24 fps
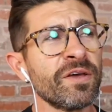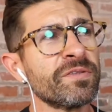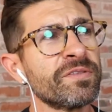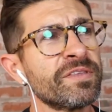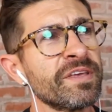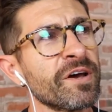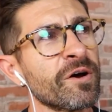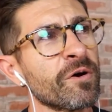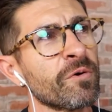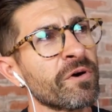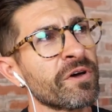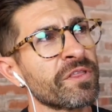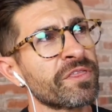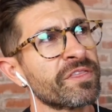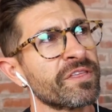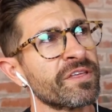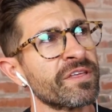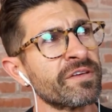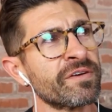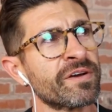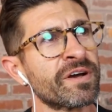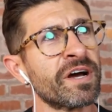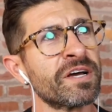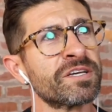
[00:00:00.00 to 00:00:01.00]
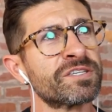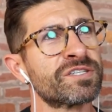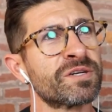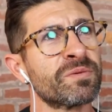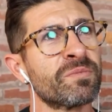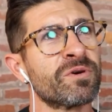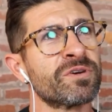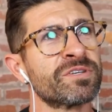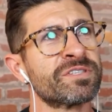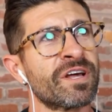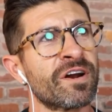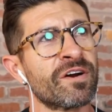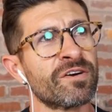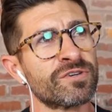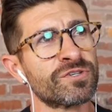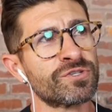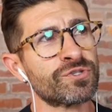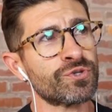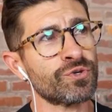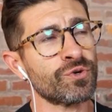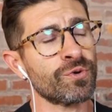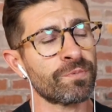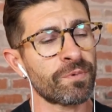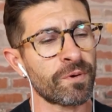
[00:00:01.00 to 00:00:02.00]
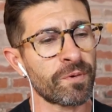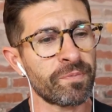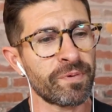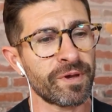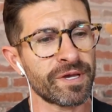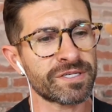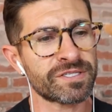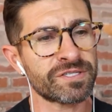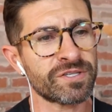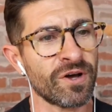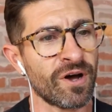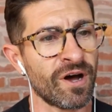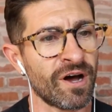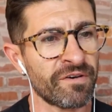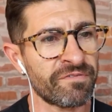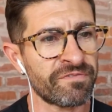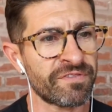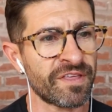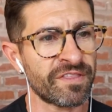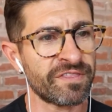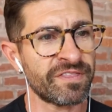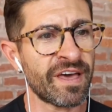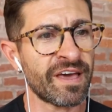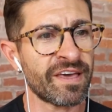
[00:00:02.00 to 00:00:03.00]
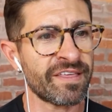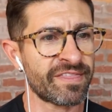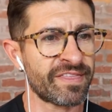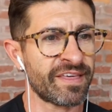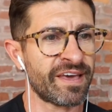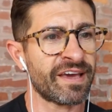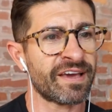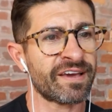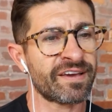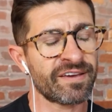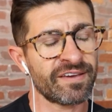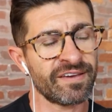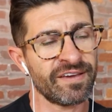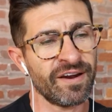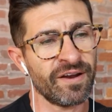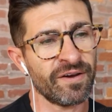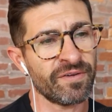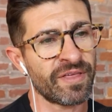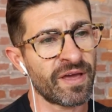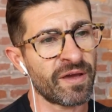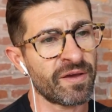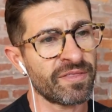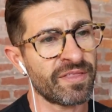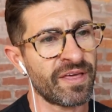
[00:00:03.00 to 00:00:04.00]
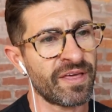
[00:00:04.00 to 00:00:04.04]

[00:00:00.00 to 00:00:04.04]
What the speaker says: do you deal with customers that are super pissed off that they think, you know,